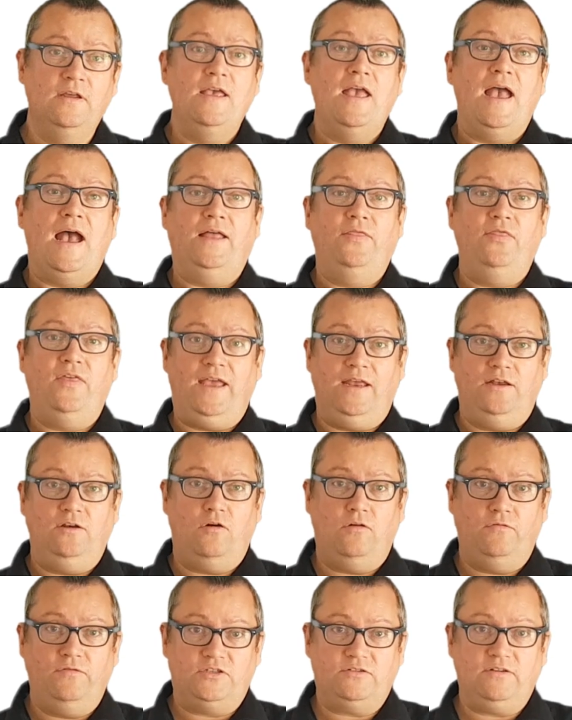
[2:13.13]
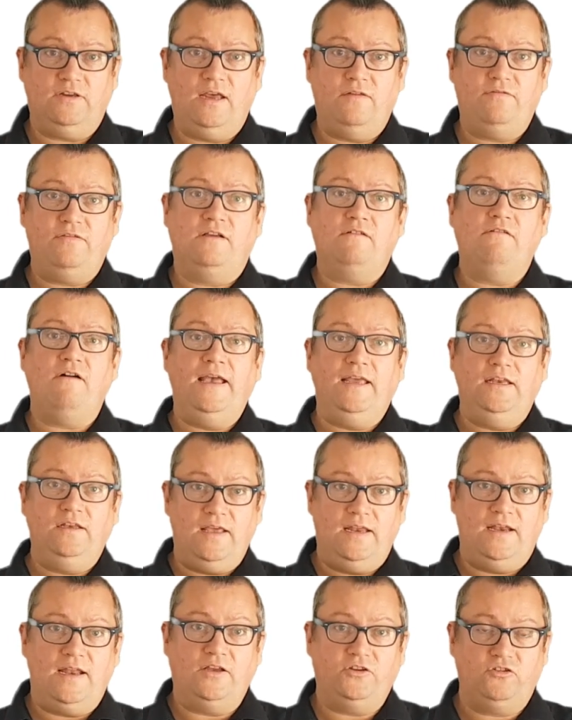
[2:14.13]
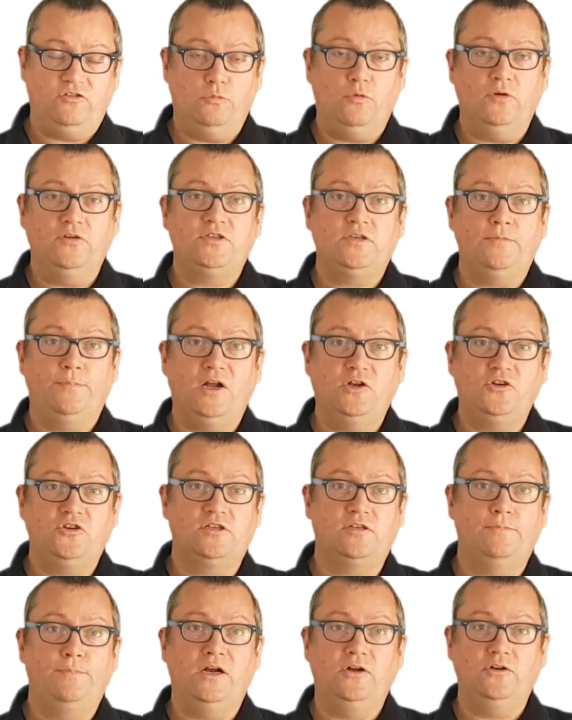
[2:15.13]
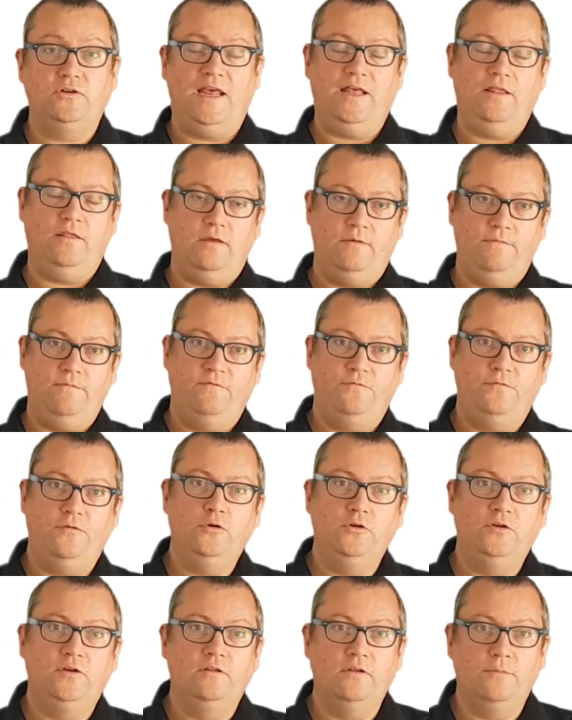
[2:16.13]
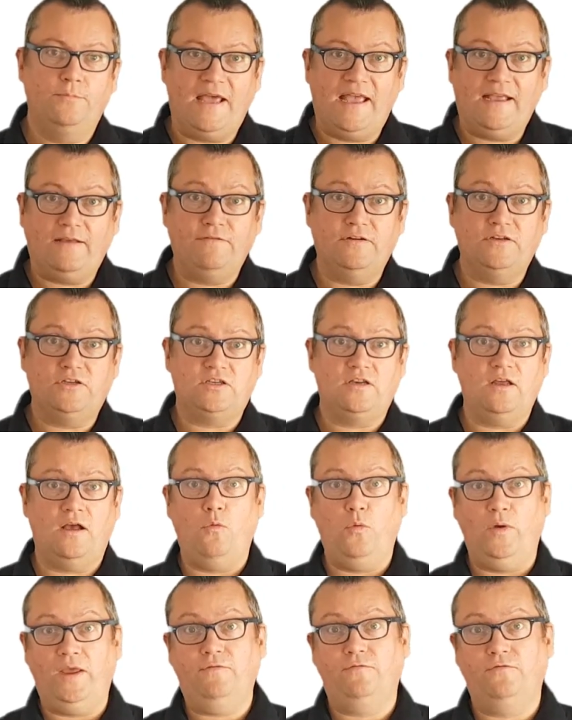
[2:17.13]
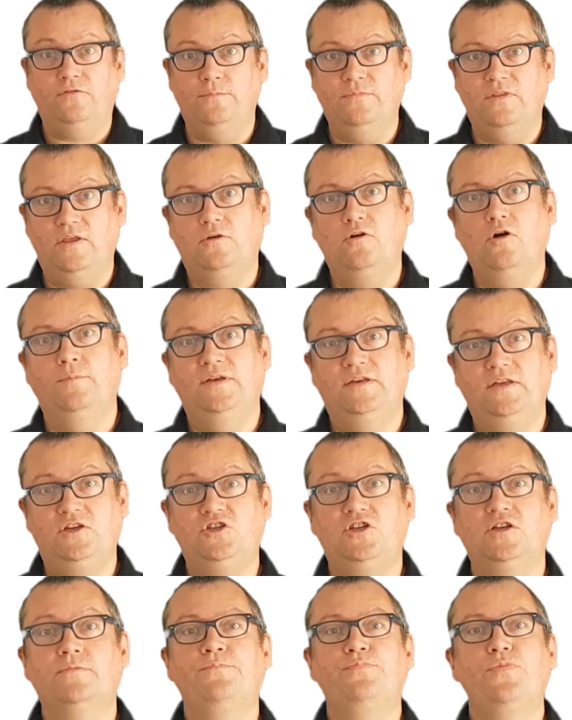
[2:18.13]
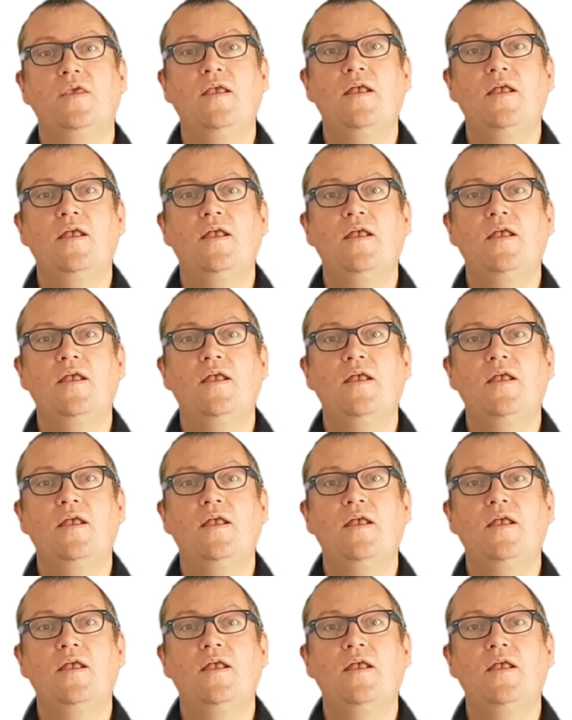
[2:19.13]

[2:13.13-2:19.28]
And then obviously if the client then actually wants to purchase the food and the breakfast away from the accommodation,